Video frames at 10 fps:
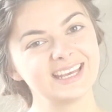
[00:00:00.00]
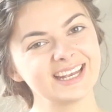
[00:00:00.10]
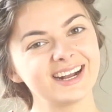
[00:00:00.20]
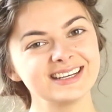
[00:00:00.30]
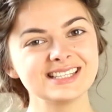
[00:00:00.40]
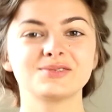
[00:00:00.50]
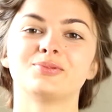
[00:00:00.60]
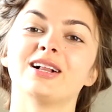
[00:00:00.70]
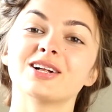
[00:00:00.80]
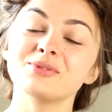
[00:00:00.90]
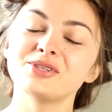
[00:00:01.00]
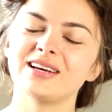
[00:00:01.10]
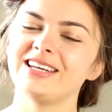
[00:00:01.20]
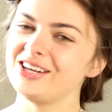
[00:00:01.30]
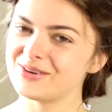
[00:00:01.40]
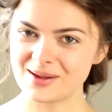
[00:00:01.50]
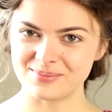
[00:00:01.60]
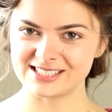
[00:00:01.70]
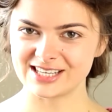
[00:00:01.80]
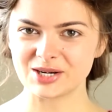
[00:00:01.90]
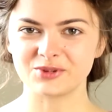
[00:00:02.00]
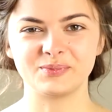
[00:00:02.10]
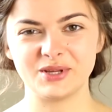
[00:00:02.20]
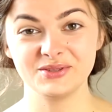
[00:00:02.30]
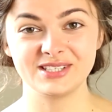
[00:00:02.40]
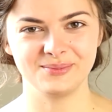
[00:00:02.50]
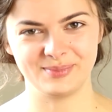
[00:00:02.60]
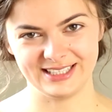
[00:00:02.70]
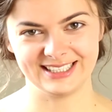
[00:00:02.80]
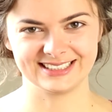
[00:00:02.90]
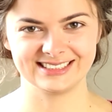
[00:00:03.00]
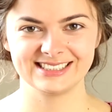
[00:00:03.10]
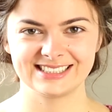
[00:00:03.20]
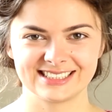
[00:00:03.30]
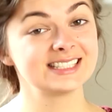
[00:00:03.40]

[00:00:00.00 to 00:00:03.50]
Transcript: Hey guys, welcome to a new episode of Beauty Beacons.